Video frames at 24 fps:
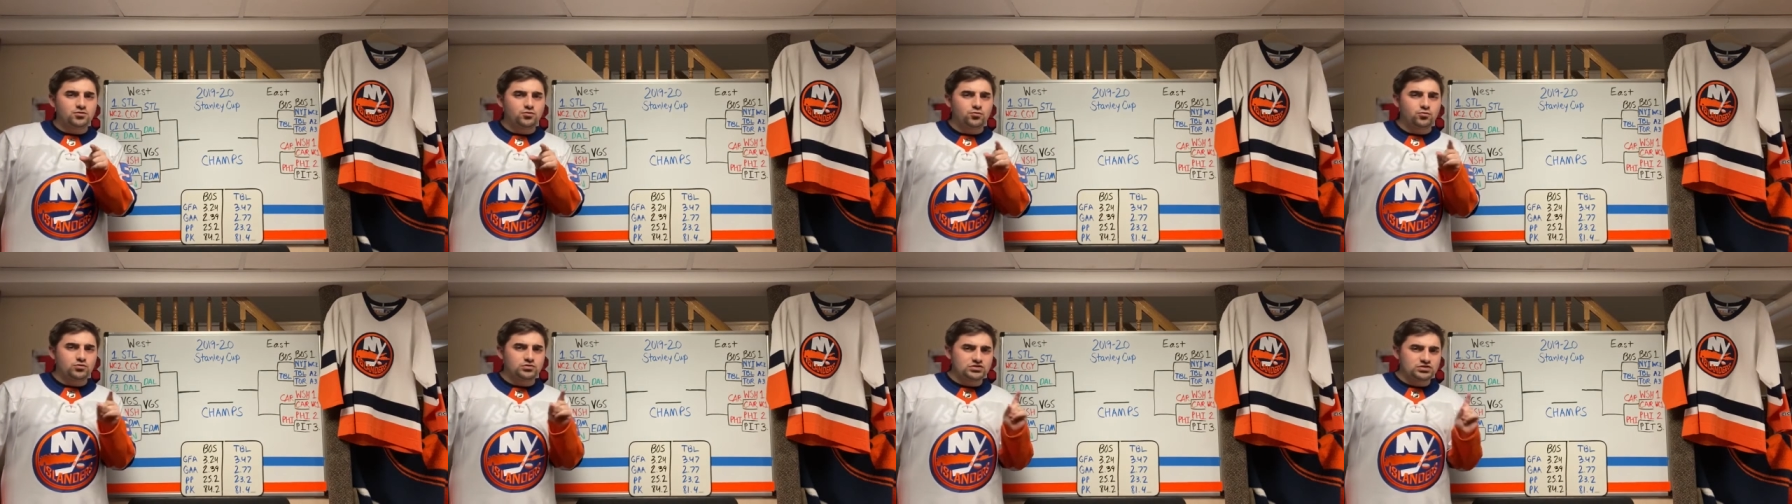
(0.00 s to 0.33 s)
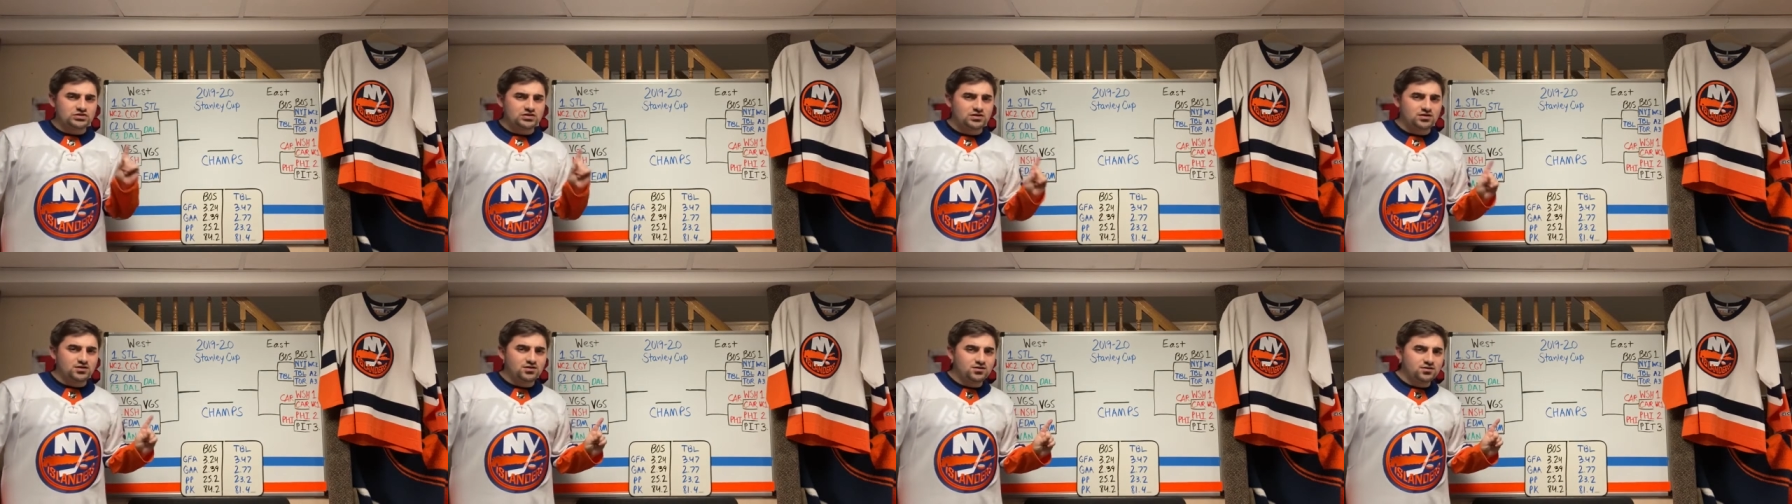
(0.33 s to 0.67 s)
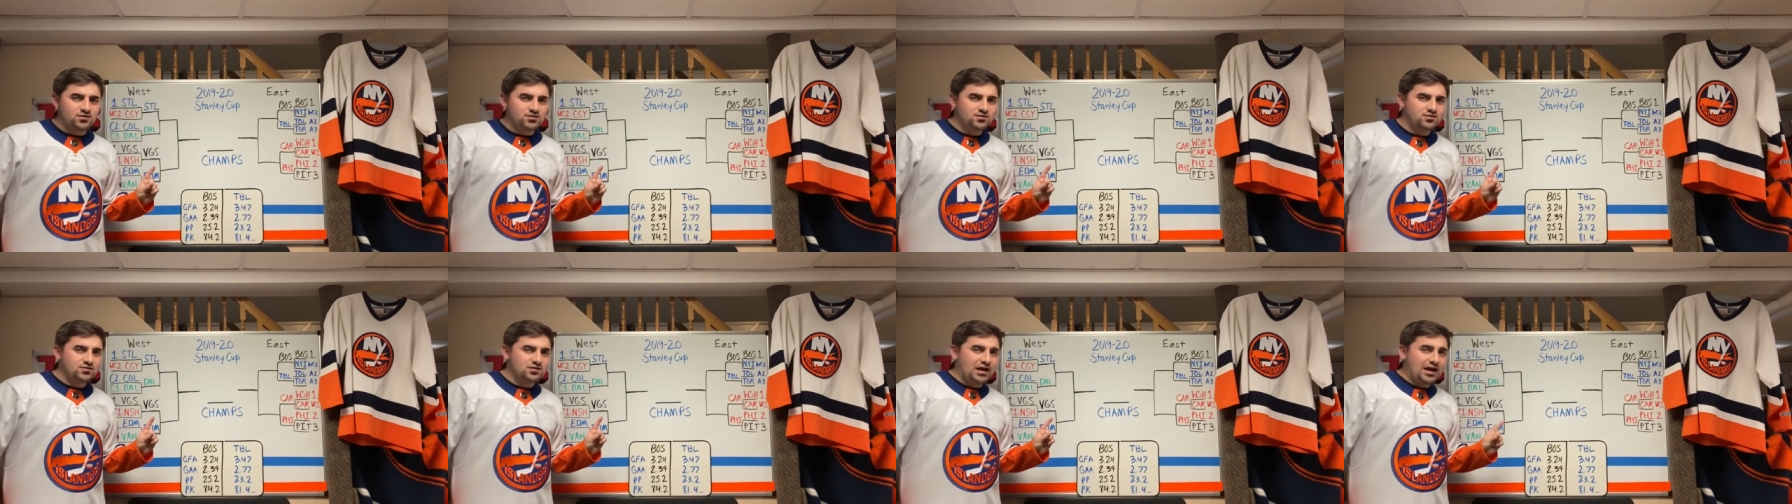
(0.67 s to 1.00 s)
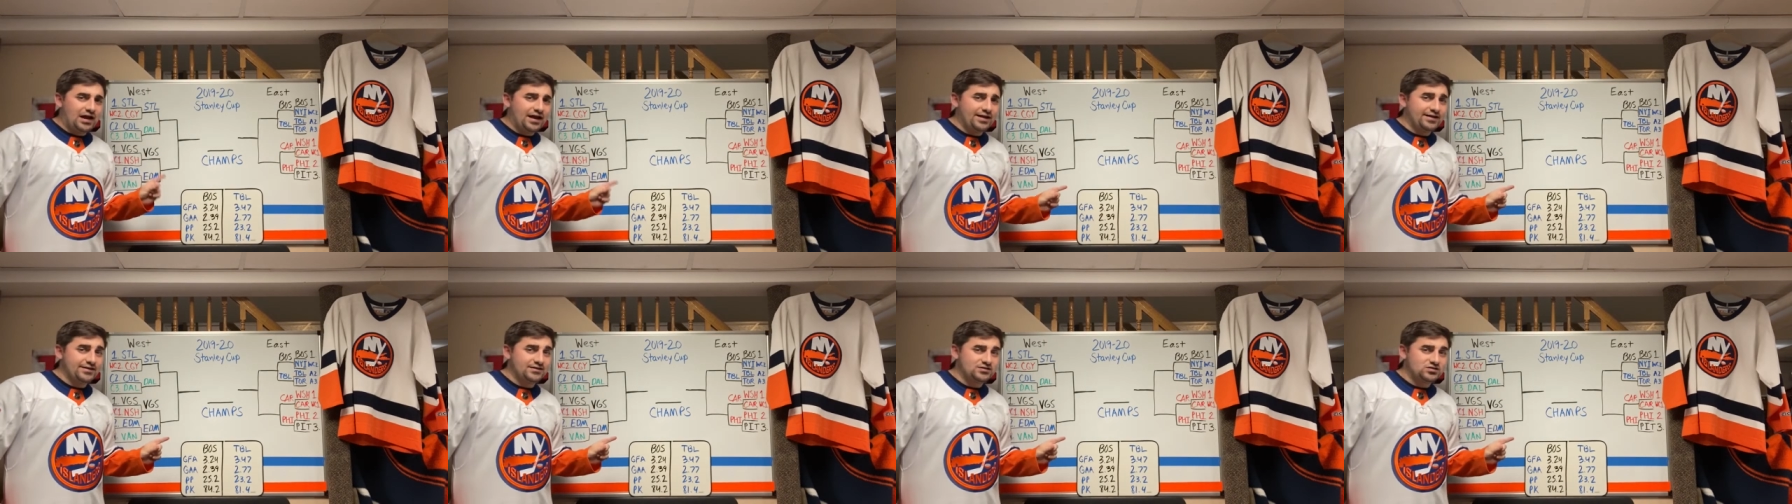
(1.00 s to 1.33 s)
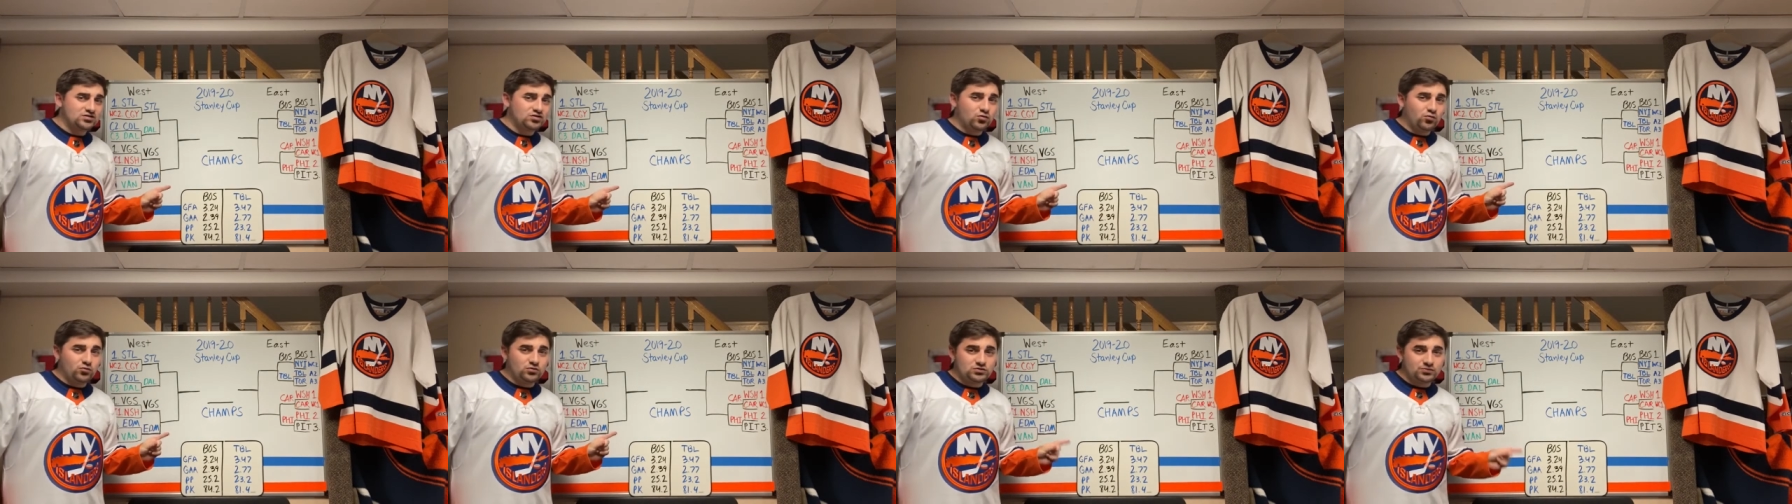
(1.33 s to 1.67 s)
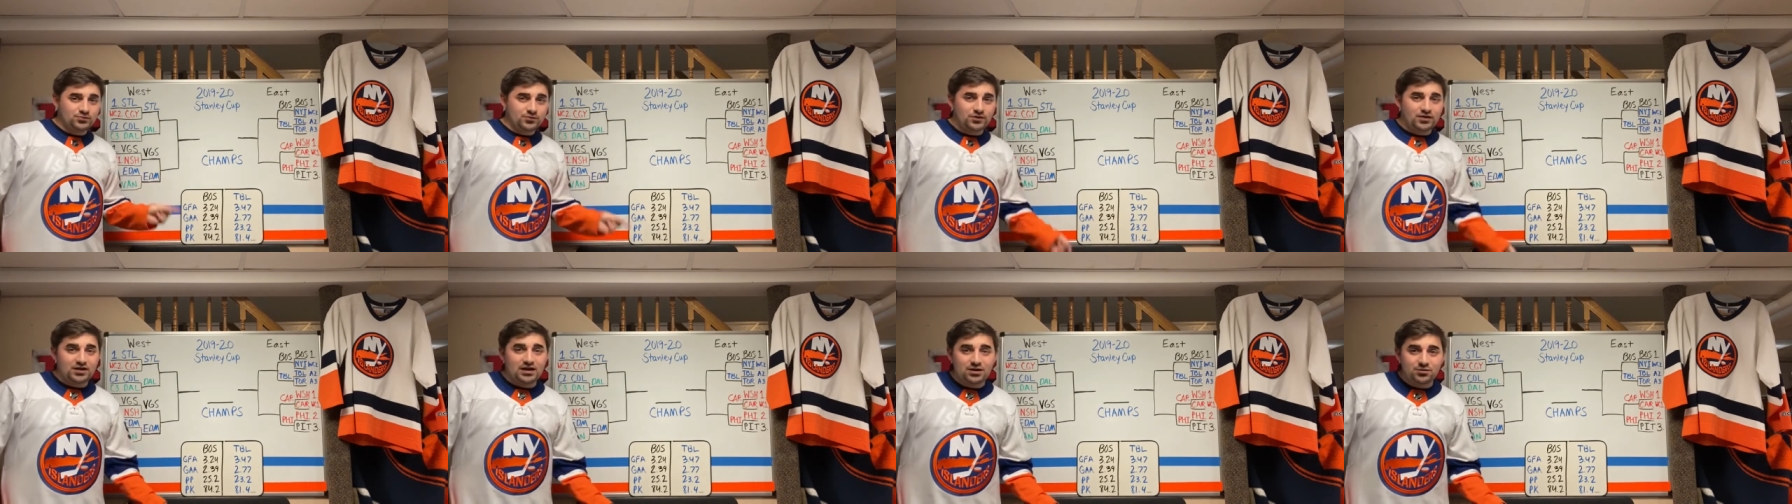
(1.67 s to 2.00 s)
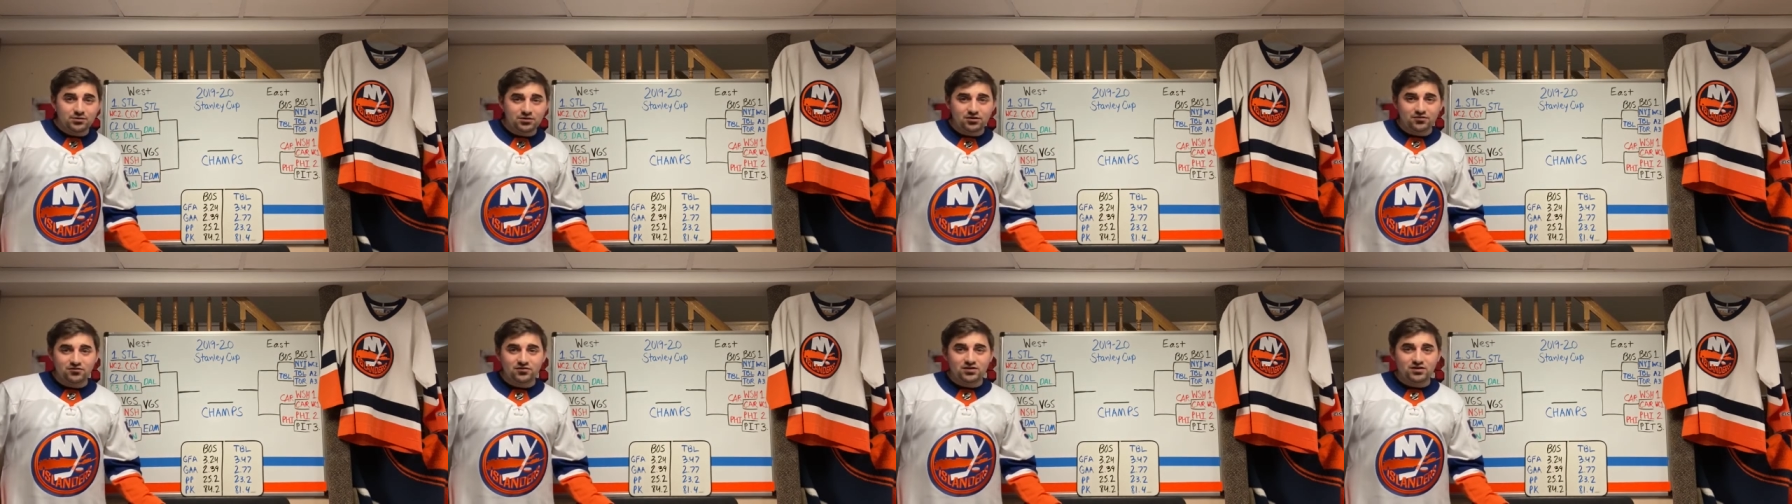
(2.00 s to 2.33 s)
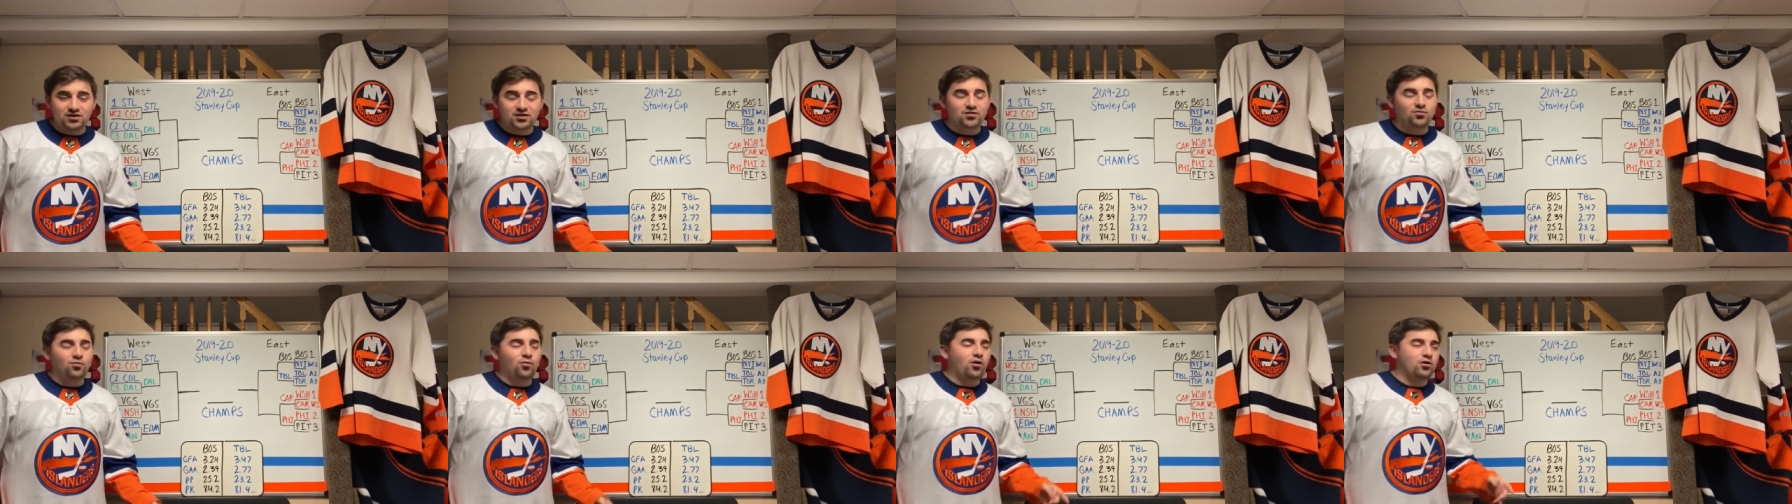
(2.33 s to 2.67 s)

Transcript: was the highest goals per game in the league.